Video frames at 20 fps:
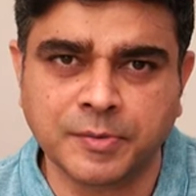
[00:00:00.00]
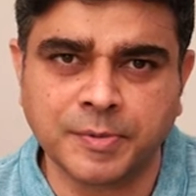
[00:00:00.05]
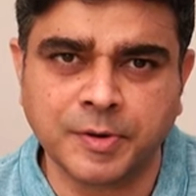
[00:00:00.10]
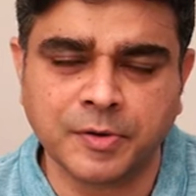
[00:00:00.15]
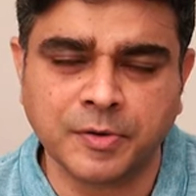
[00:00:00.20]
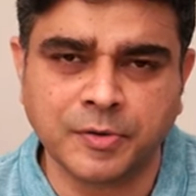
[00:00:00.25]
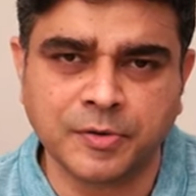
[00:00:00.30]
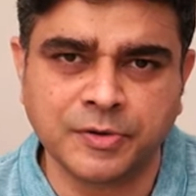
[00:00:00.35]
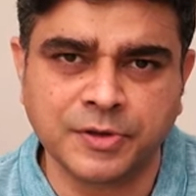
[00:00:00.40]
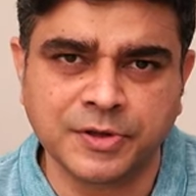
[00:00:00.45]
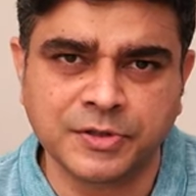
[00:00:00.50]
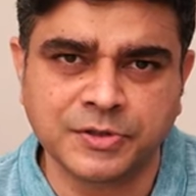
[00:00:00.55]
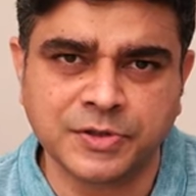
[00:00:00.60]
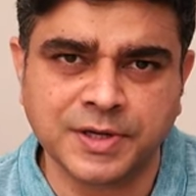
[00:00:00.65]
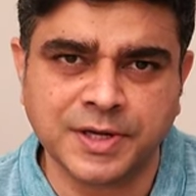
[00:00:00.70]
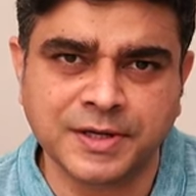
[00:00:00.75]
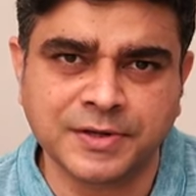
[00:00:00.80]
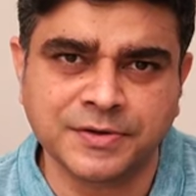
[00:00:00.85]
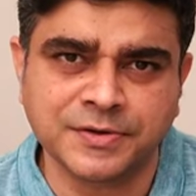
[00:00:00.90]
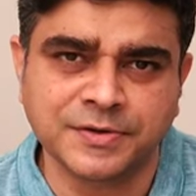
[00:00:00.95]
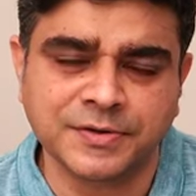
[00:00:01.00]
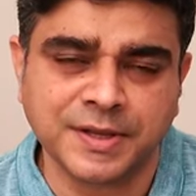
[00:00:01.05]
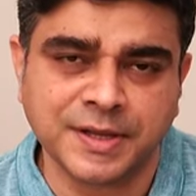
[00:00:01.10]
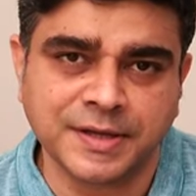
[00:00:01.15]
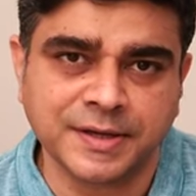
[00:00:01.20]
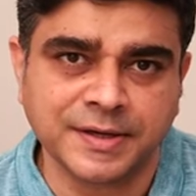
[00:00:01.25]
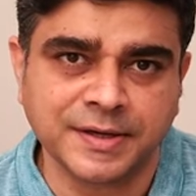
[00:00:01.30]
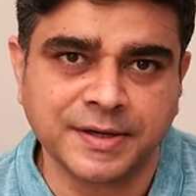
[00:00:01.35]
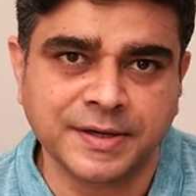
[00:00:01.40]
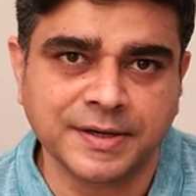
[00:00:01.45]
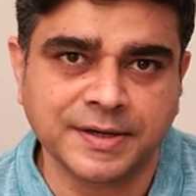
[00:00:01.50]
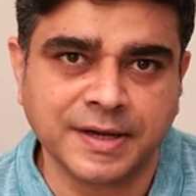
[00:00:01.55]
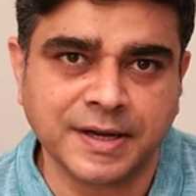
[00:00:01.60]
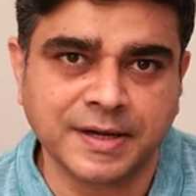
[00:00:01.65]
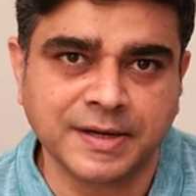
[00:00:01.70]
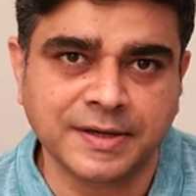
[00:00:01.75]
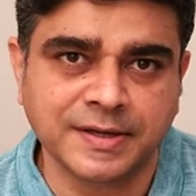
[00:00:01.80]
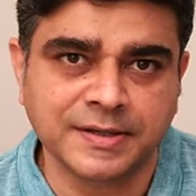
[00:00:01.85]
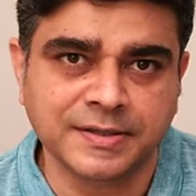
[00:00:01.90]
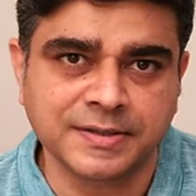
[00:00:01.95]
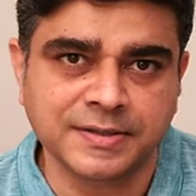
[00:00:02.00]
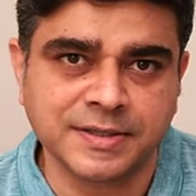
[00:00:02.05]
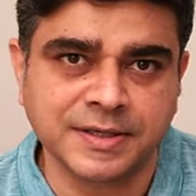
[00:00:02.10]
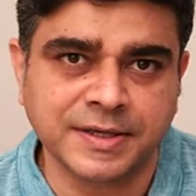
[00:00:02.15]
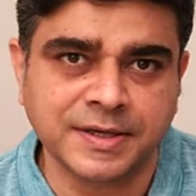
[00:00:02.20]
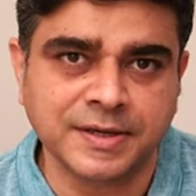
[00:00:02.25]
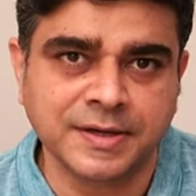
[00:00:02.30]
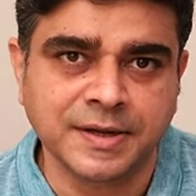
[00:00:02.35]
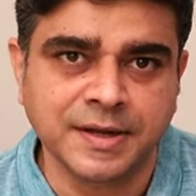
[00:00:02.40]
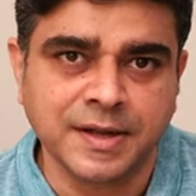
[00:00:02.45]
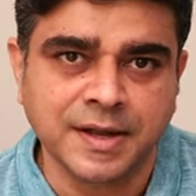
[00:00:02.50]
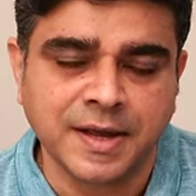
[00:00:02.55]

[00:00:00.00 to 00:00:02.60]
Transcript: about all things related to the Indian guitar gear scene.